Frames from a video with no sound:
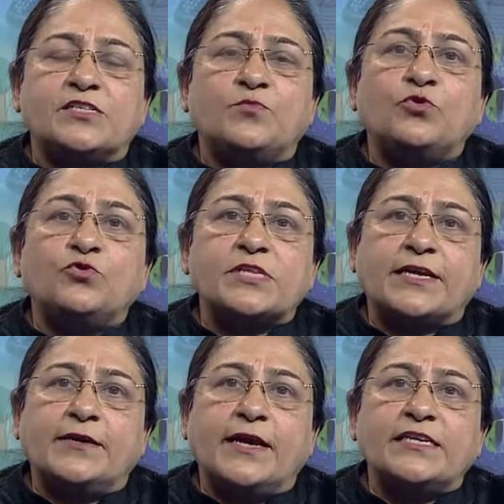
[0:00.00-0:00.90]
is the
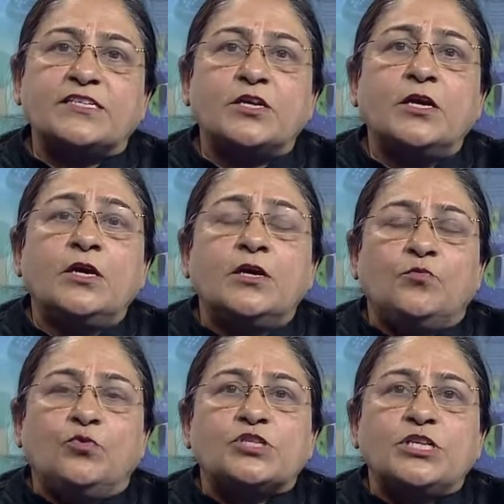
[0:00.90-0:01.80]
monosaccharides
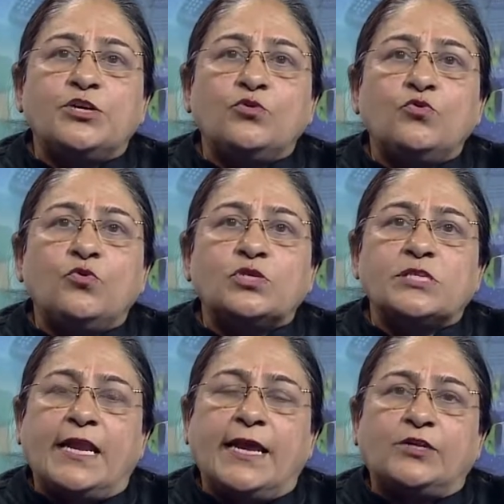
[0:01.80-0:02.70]
mostly
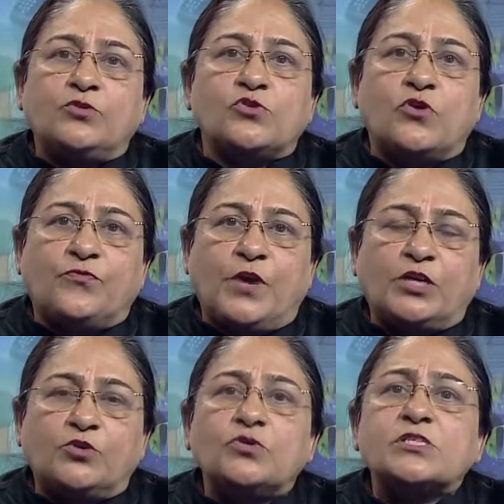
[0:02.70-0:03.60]
glucose galactose or
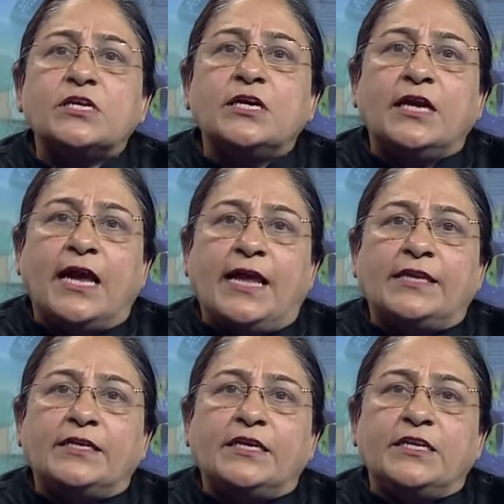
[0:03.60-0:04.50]
fructose
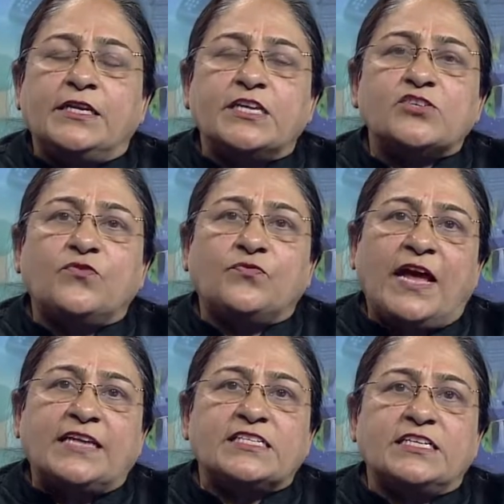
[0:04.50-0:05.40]
and in case of
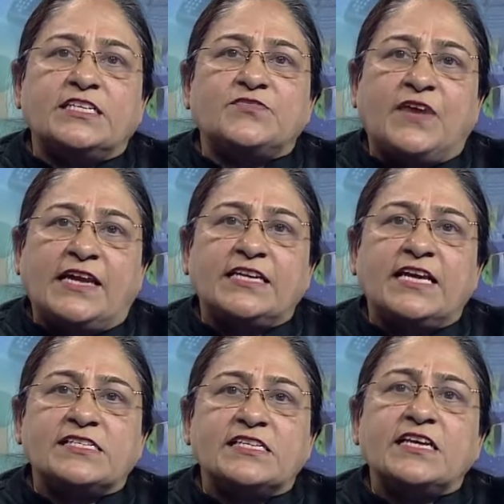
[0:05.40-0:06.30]
fats it is
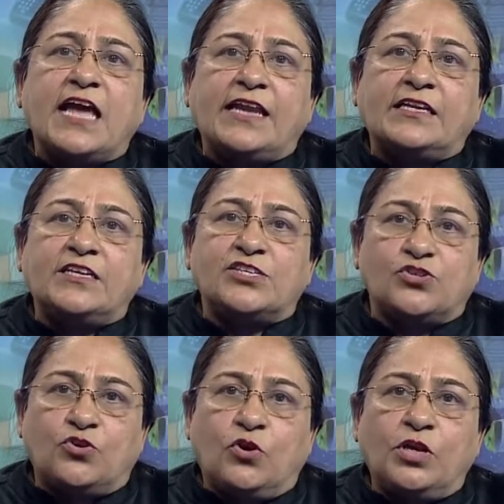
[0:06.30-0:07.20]
fatty acid and
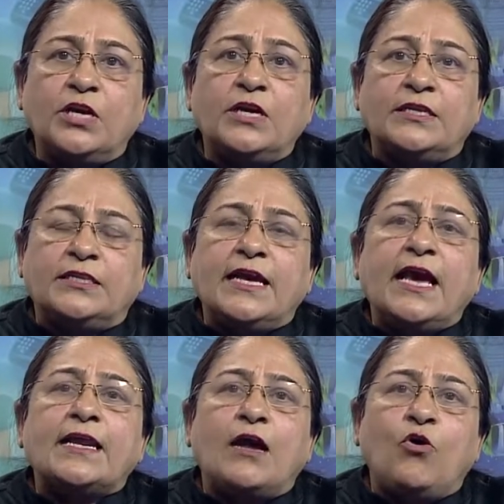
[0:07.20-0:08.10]
glycerol. They
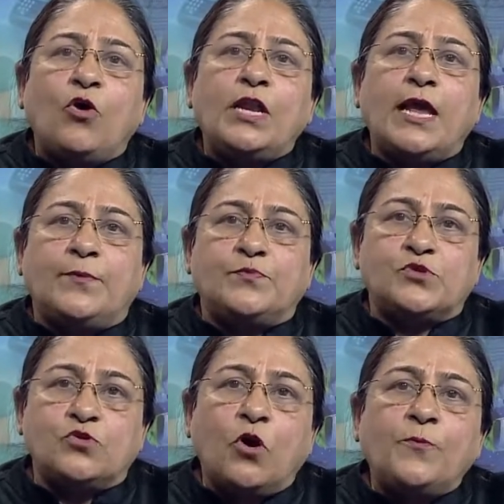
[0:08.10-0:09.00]
are all
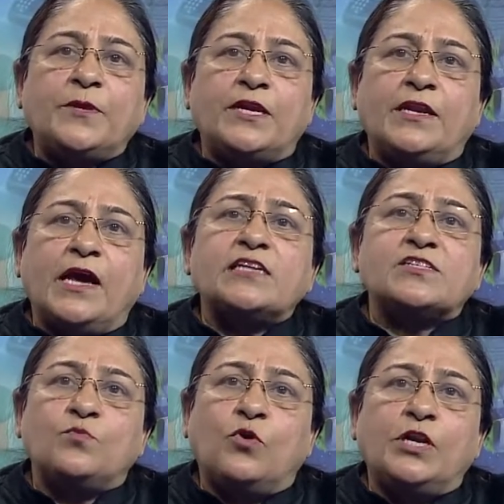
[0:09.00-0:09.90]
absorbed in our
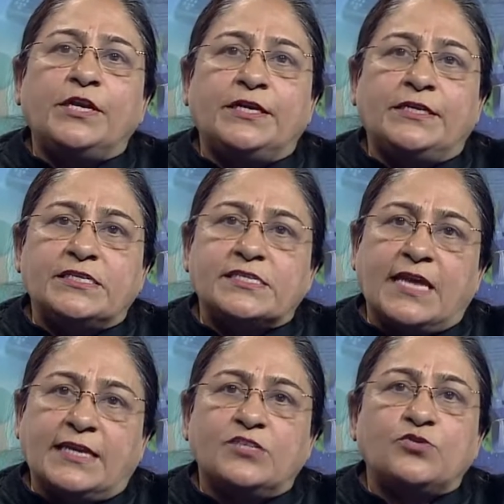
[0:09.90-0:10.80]
small
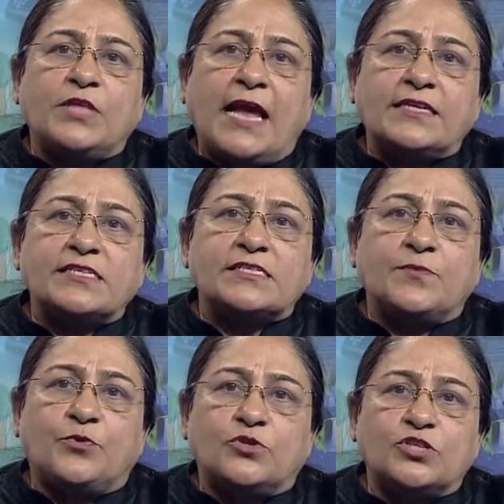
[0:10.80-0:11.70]
intestine. So, that is
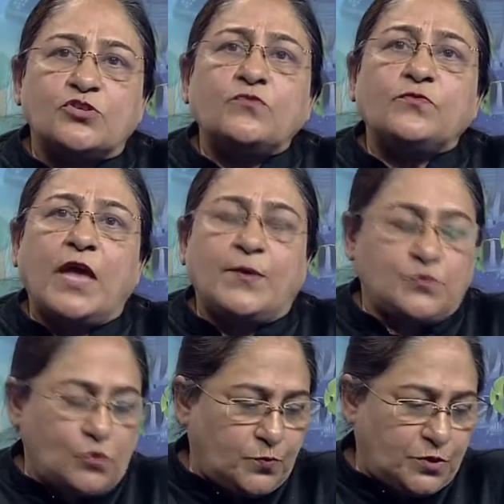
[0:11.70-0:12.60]
the process of
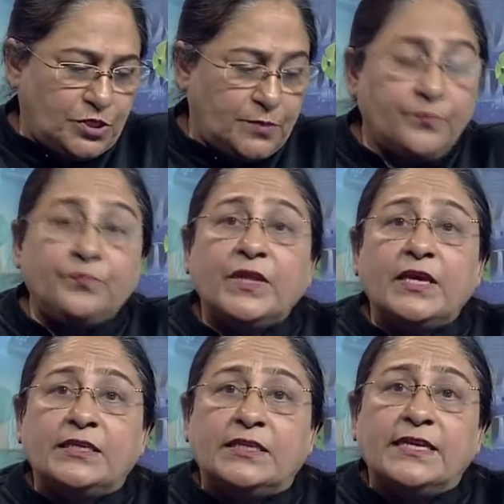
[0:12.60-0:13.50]
absorption.
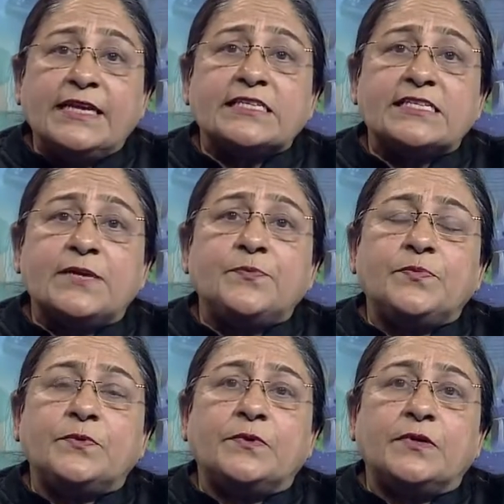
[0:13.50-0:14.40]
The next step
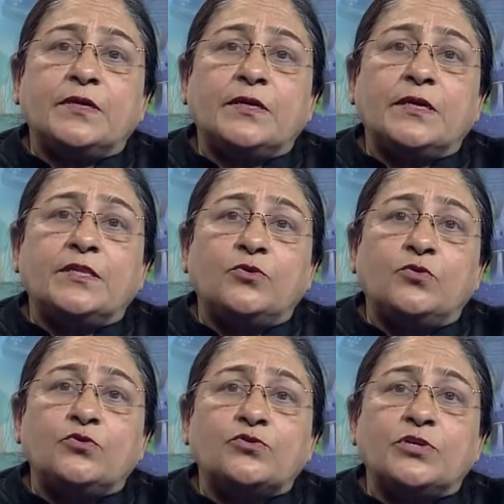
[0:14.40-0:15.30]
in the
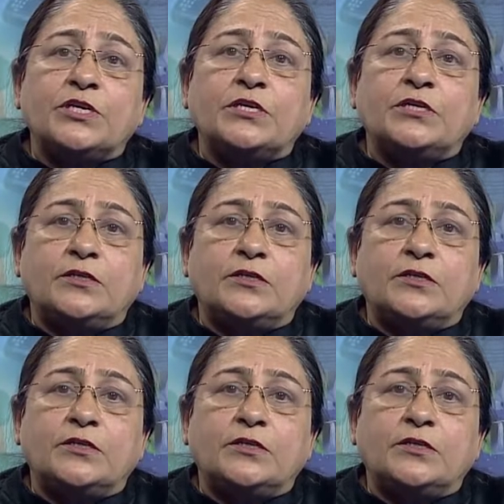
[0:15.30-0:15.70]
Holozoic